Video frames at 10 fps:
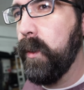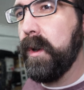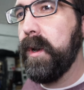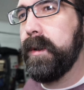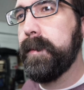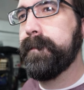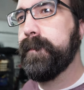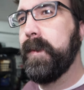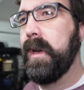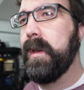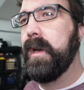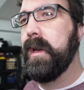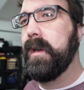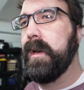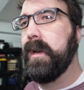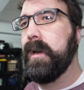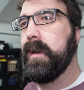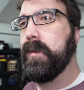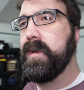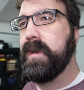one, and then
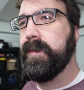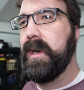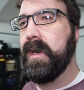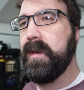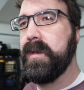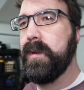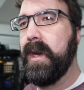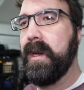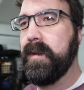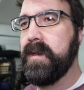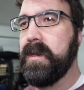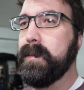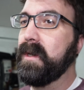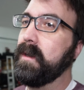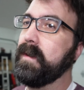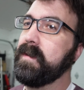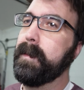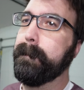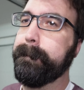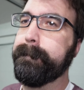we'll see if we can get the 2 lengths to be the same.